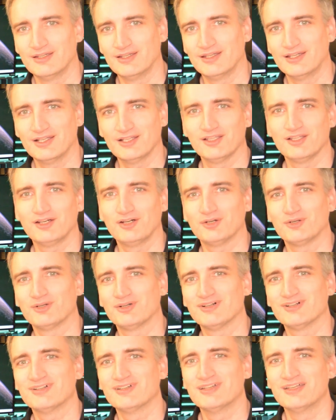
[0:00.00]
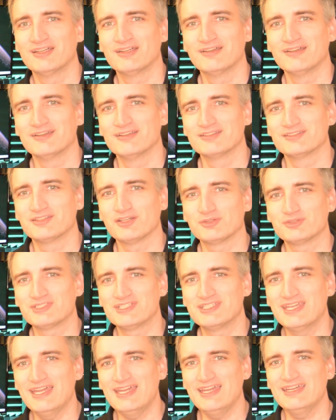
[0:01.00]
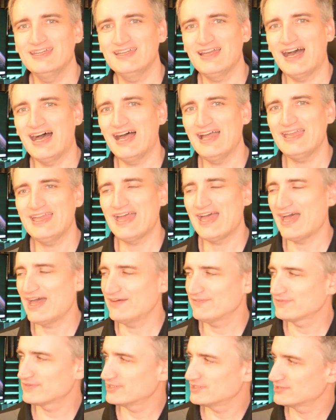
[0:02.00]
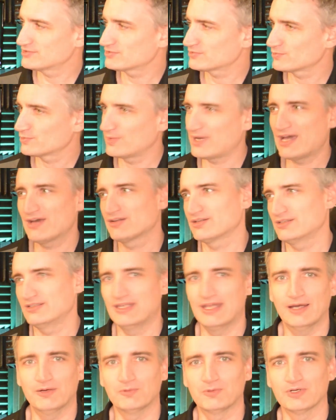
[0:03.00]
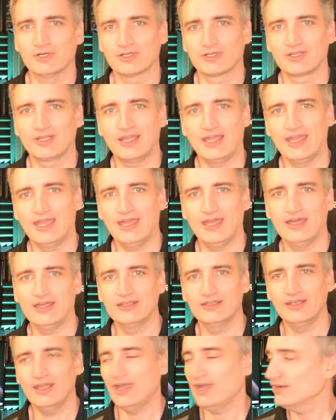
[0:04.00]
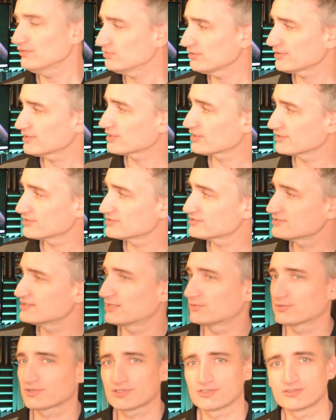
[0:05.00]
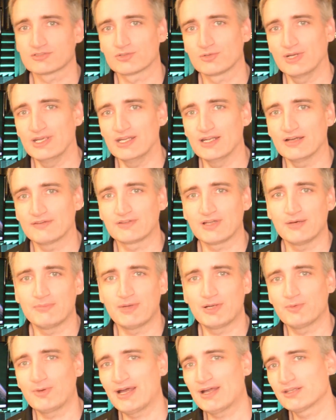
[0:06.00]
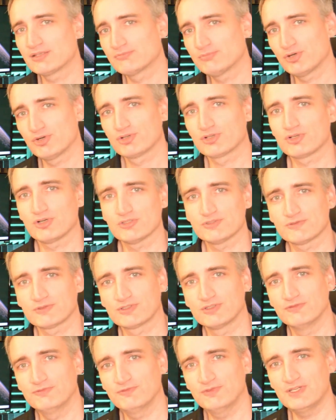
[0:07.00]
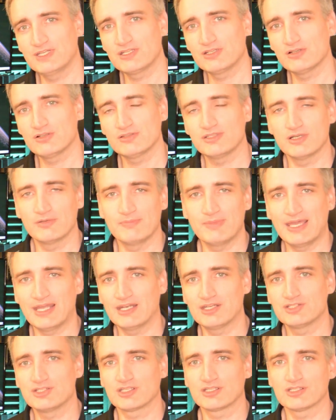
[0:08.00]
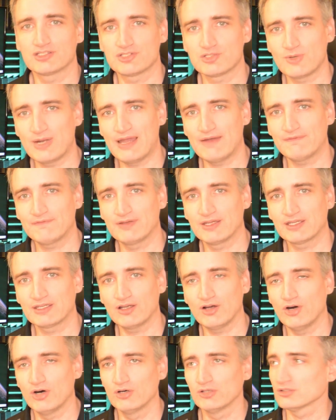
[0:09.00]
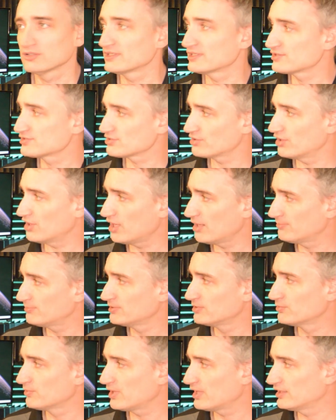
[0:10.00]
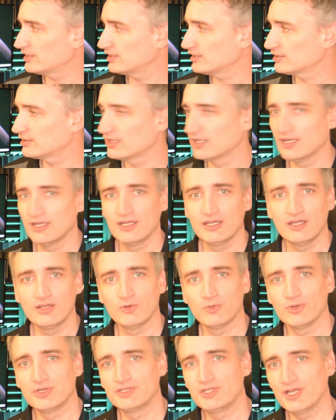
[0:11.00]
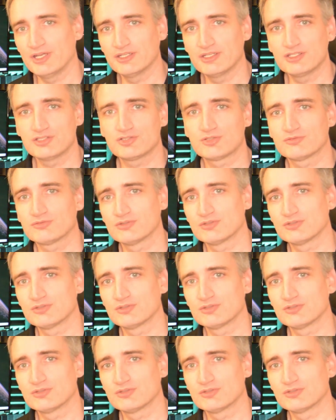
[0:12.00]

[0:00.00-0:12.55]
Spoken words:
Hello. So today I have this routed network and everything on this network is great. I've got my routing protocols configured, they're managing the traffic, all links are up and running, redundant